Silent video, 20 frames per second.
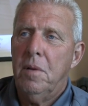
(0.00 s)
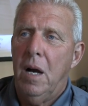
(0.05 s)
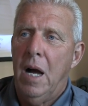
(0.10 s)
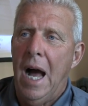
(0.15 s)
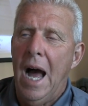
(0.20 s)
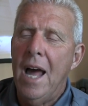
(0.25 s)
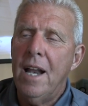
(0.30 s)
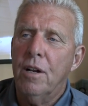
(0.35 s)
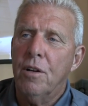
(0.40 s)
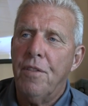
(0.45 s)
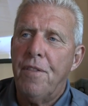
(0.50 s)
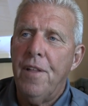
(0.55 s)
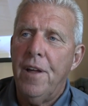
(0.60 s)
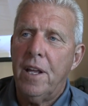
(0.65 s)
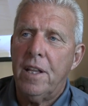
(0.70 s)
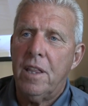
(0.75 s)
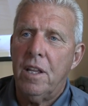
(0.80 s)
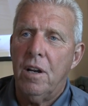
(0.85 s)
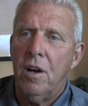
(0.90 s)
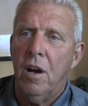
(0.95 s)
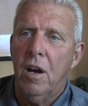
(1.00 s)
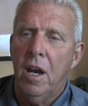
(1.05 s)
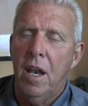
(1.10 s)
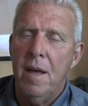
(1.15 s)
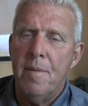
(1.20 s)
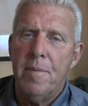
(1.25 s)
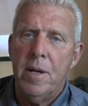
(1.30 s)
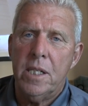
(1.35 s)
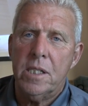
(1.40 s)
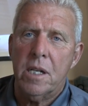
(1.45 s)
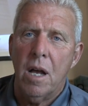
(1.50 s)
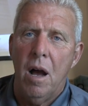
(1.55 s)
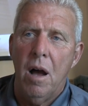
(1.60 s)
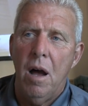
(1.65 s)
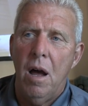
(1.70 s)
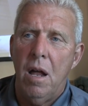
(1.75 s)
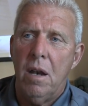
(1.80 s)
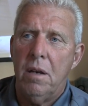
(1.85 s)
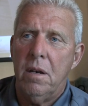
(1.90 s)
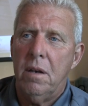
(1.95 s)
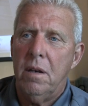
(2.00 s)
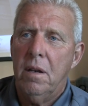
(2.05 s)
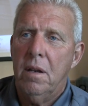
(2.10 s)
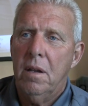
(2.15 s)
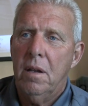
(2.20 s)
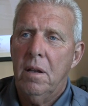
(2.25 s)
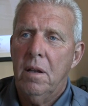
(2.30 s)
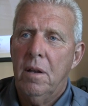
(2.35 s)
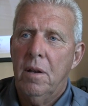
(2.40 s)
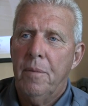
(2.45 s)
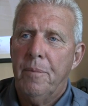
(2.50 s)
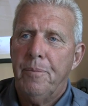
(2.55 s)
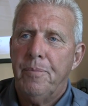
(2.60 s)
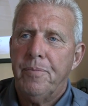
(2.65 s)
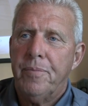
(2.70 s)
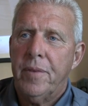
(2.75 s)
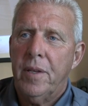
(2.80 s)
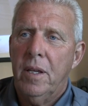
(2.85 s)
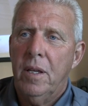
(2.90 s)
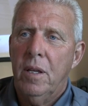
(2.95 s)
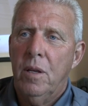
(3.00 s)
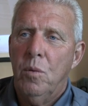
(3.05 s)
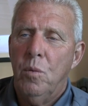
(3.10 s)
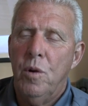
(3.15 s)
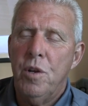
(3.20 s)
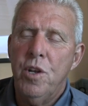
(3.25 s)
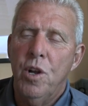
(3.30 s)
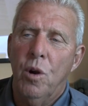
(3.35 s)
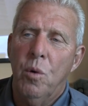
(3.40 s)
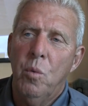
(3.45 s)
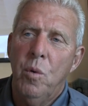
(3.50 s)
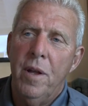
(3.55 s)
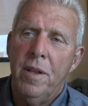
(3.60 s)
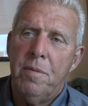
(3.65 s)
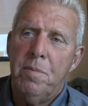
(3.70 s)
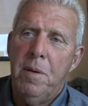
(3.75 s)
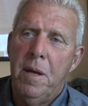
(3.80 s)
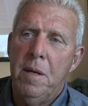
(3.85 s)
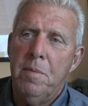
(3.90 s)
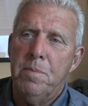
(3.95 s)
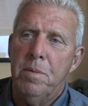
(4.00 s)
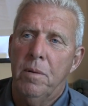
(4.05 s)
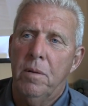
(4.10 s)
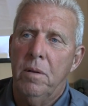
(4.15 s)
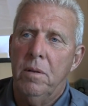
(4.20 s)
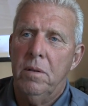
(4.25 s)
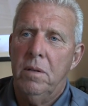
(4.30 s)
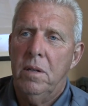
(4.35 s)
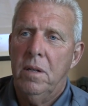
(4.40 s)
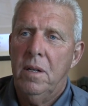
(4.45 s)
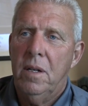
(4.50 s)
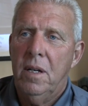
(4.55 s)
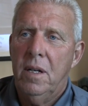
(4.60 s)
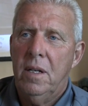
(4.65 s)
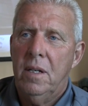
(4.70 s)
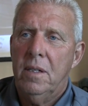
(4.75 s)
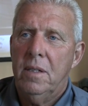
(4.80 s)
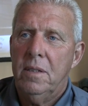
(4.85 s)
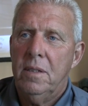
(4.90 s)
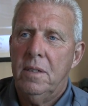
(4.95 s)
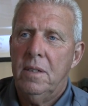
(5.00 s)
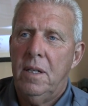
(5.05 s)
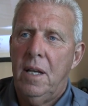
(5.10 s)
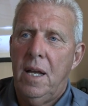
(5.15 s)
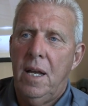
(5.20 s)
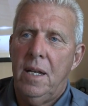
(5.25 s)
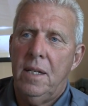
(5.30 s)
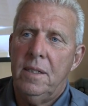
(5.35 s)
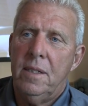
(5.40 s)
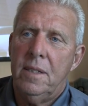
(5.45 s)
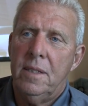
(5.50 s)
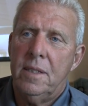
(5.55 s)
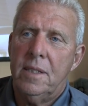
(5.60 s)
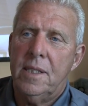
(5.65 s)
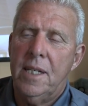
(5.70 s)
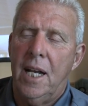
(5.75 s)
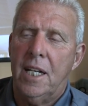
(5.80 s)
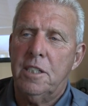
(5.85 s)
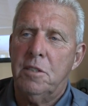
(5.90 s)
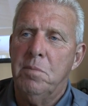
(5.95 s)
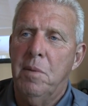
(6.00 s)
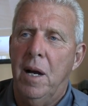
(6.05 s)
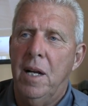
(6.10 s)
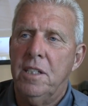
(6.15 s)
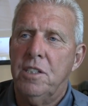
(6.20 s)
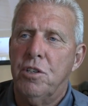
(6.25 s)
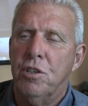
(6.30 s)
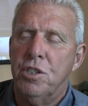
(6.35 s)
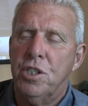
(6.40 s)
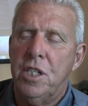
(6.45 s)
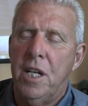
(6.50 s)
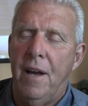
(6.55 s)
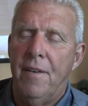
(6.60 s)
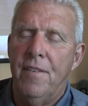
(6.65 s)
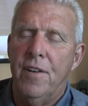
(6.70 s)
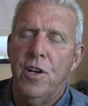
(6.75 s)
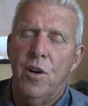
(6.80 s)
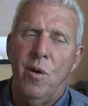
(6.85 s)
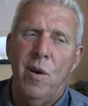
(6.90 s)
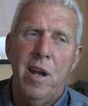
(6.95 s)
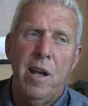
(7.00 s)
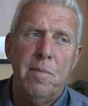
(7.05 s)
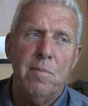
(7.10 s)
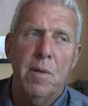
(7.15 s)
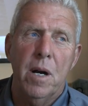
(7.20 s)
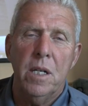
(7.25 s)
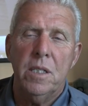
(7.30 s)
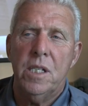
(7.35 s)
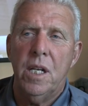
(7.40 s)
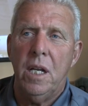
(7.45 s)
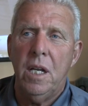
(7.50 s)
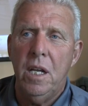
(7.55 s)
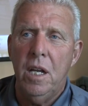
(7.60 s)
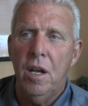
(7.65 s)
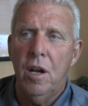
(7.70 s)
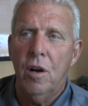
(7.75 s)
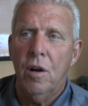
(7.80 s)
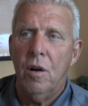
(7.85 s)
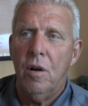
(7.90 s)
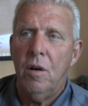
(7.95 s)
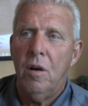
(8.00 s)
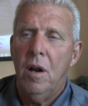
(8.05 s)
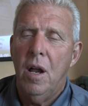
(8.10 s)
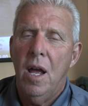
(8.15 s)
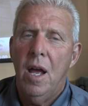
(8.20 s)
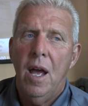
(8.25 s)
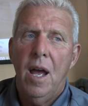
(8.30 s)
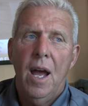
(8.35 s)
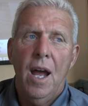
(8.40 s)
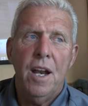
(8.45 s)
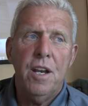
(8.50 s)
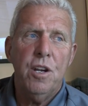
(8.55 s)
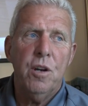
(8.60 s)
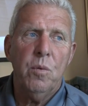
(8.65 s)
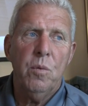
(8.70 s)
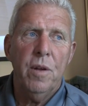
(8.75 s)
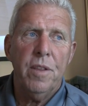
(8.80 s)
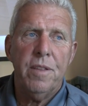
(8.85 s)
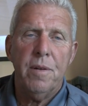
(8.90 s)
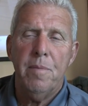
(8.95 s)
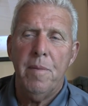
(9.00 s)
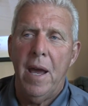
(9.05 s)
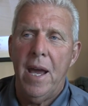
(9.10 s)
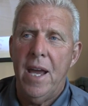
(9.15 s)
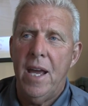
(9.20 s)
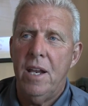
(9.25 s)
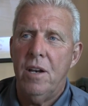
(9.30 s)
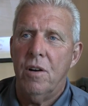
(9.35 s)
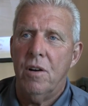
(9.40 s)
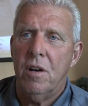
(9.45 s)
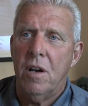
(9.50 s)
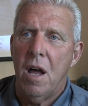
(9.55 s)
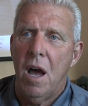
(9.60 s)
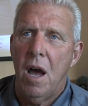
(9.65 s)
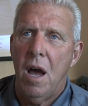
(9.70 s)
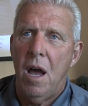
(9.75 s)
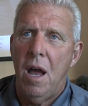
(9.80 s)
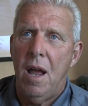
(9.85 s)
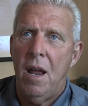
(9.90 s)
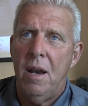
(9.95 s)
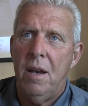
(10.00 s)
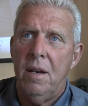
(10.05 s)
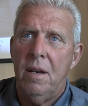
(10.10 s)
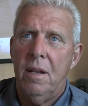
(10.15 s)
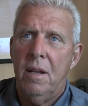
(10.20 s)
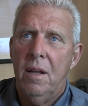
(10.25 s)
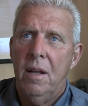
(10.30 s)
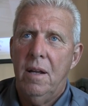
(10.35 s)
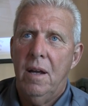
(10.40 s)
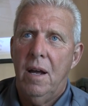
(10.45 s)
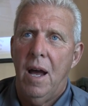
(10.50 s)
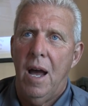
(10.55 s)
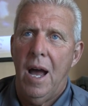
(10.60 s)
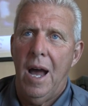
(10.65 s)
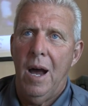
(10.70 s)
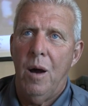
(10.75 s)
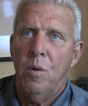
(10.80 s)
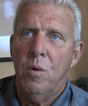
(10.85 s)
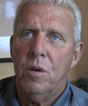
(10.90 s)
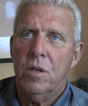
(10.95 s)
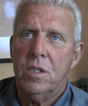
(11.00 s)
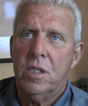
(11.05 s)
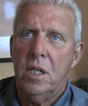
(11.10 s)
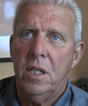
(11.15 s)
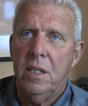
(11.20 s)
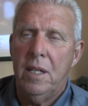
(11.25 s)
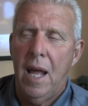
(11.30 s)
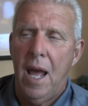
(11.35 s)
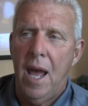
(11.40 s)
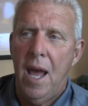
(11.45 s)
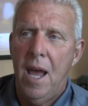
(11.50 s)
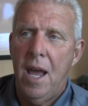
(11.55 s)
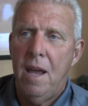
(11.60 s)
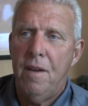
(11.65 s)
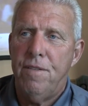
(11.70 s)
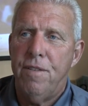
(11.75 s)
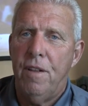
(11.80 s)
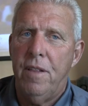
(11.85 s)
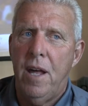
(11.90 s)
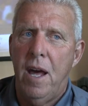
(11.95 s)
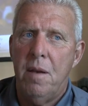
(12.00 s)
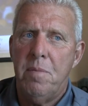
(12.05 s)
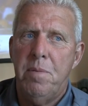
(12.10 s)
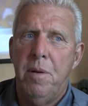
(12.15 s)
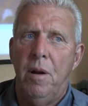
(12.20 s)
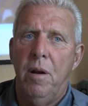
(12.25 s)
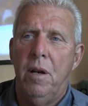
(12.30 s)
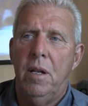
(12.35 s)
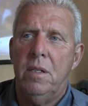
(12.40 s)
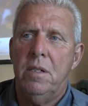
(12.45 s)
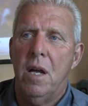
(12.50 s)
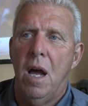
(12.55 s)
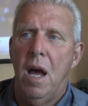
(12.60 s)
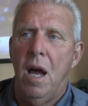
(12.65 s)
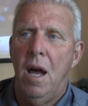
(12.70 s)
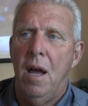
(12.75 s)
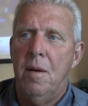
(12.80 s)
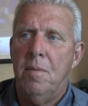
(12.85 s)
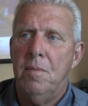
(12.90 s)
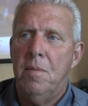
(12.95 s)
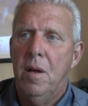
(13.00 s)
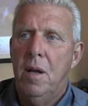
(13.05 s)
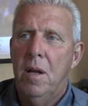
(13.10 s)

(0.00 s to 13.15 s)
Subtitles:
I don't think there are limits on when you're with people 6 months or 7 or 8 months a year, and you're with them 8 or 9 hours a day for that period of time.